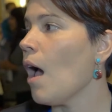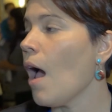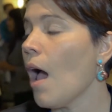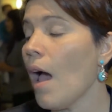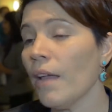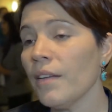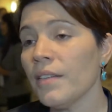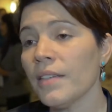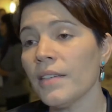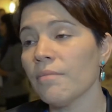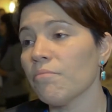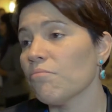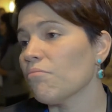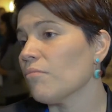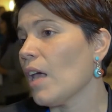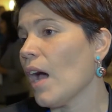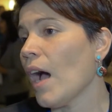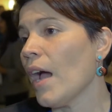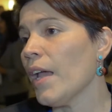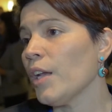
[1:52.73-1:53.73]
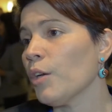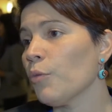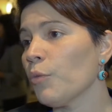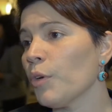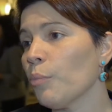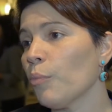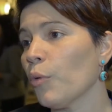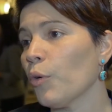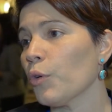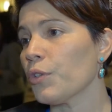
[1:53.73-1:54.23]
and ION
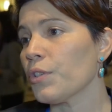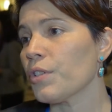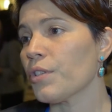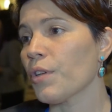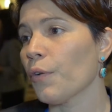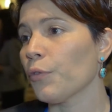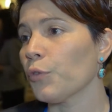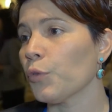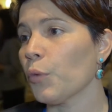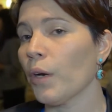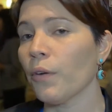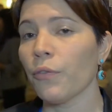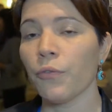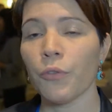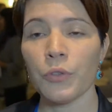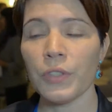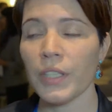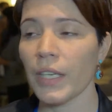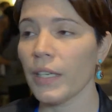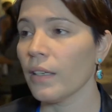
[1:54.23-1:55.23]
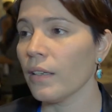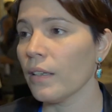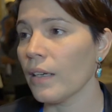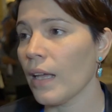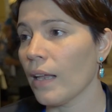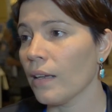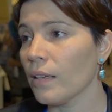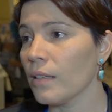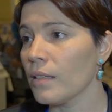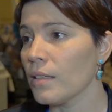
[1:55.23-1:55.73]
Reporter software for data
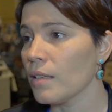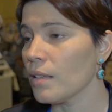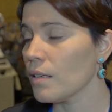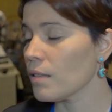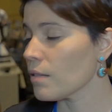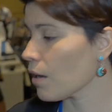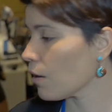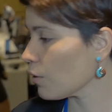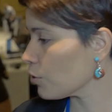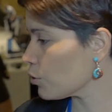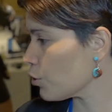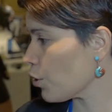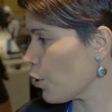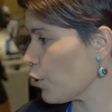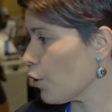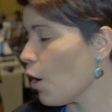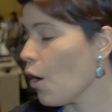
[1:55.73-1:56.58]
analysis also